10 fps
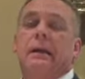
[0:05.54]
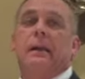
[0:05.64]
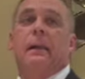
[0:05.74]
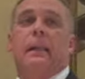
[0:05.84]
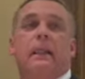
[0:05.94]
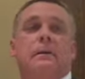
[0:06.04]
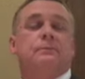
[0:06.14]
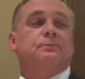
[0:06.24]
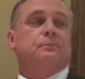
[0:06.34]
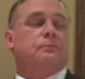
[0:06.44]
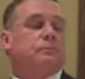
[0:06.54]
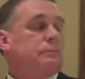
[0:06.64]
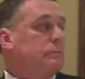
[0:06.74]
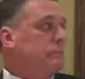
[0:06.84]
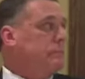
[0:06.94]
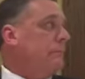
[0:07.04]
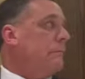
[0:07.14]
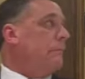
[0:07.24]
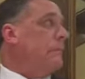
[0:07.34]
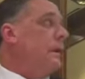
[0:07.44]

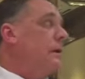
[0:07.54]
[no speech]